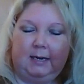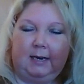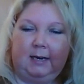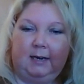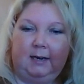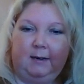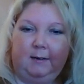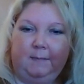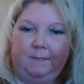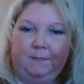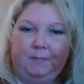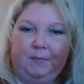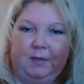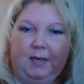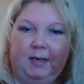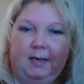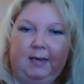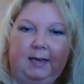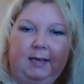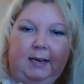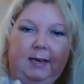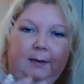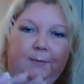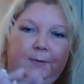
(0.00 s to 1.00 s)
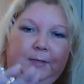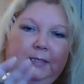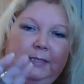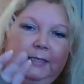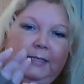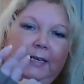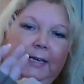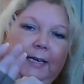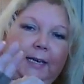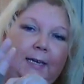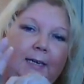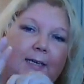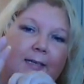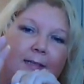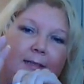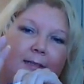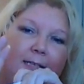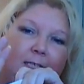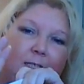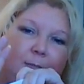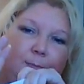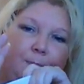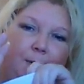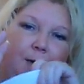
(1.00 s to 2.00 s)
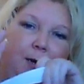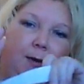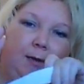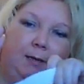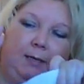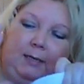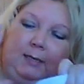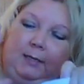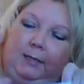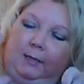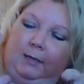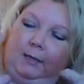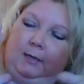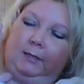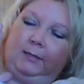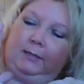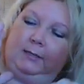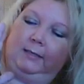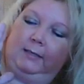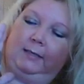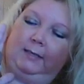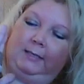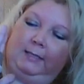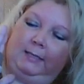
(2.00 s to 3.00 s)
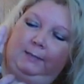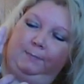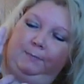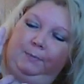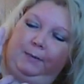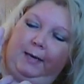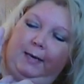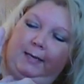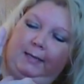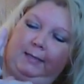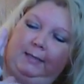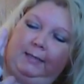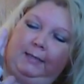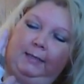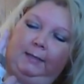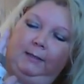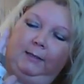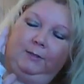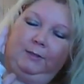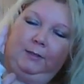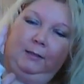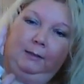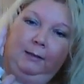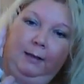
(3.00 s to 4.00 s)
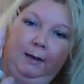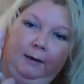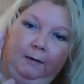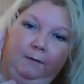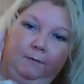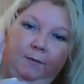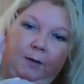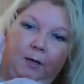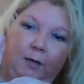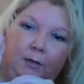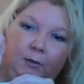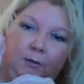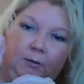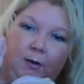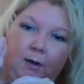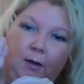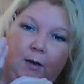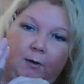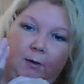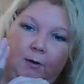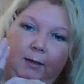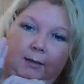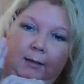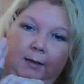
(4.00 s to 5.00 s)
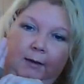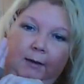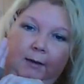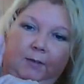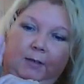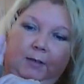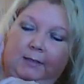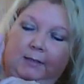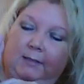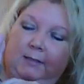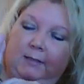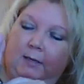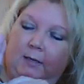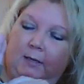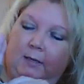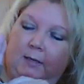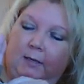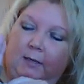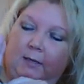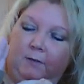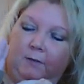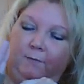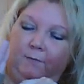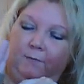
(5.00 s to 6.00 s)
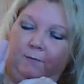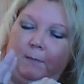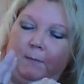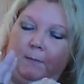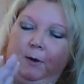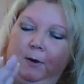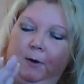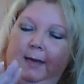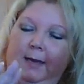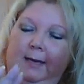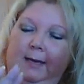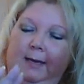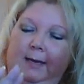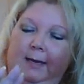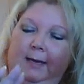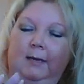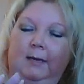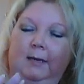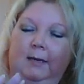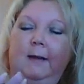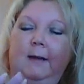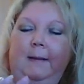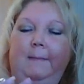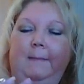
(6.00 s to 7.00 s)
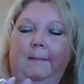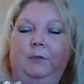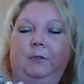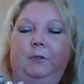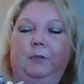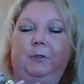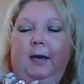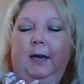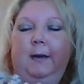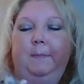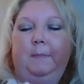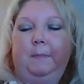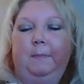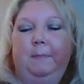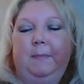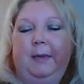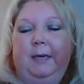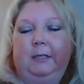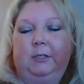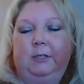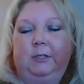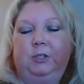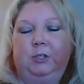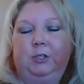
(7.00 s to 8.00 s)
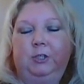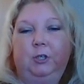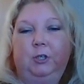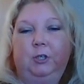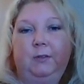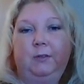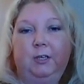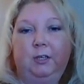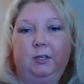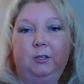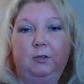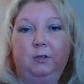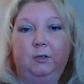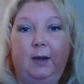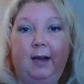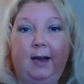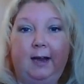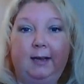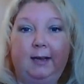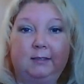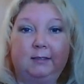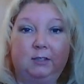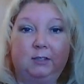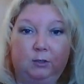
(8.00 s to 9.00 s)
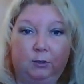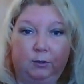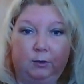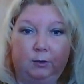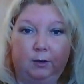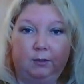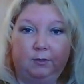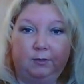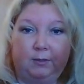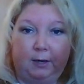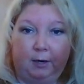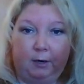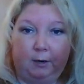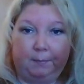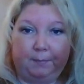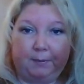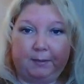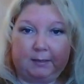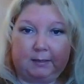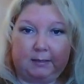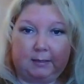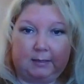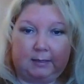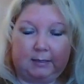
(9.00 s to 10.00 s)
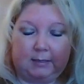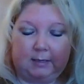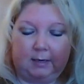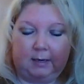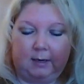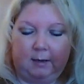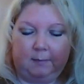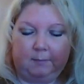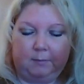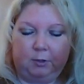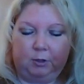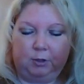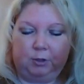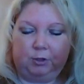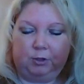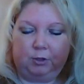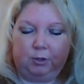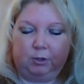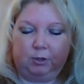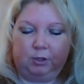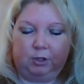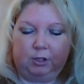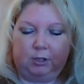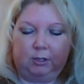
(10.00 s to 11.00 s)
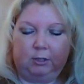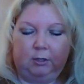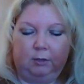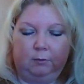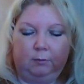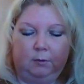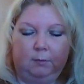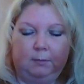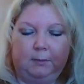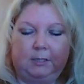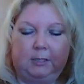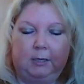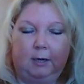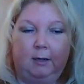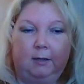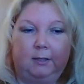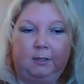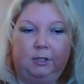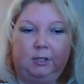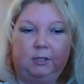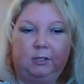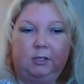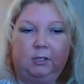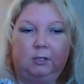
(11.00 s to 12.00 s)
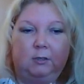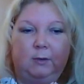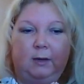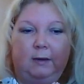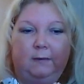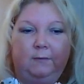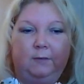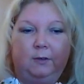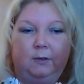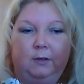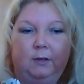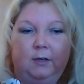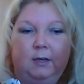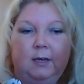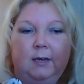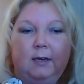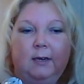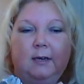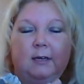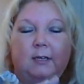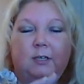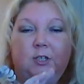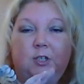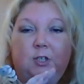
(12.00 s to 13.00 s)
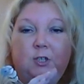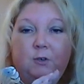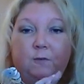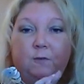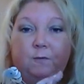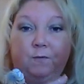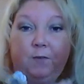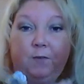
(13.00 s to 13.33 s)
And I would say this part here, see, is plastic. There's a lot of Velcro, a lot of things they use to form your hand. Make sure that you ask your therapist, your surgeon, your rheumatologist, whoever, to